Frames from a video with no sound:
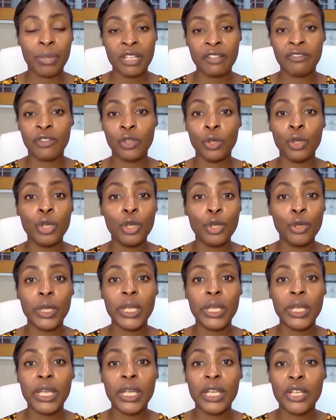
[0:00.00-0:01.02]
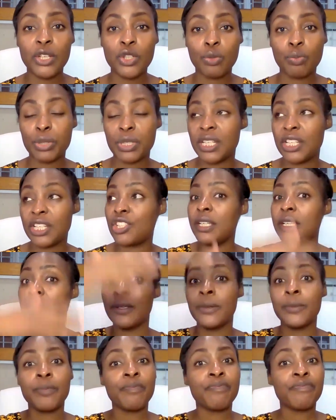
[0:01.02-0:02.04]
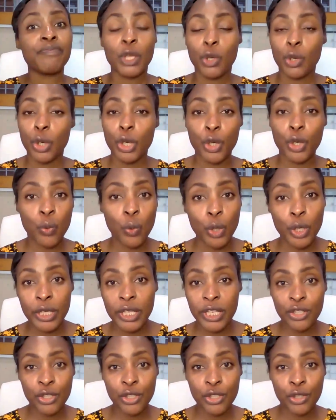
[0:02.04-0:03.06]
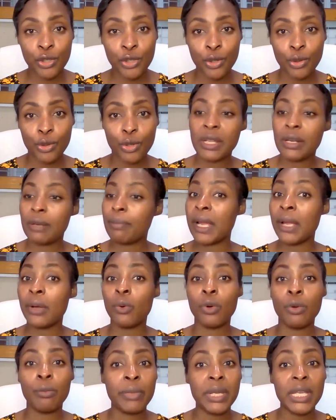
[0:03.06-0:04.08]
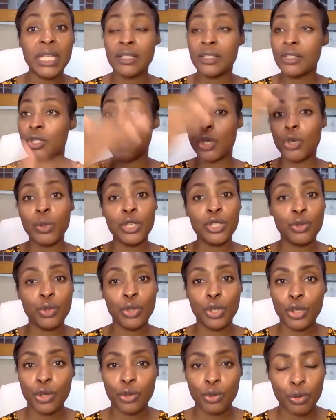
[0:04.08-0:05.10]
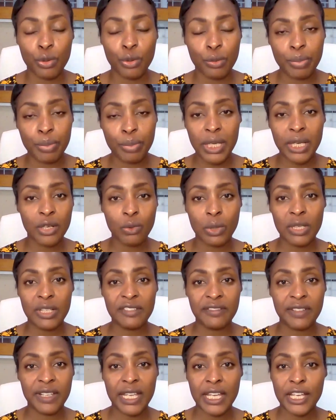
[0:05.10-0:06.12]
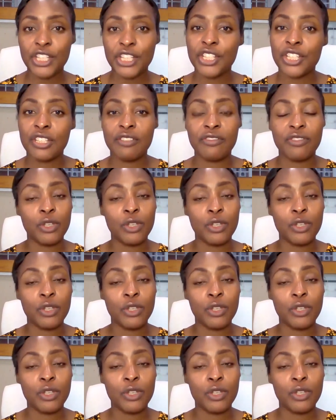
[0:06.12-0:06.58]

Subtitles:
But if you're looking to potentially go and work in Europe, then by all means, go and do a European qualification.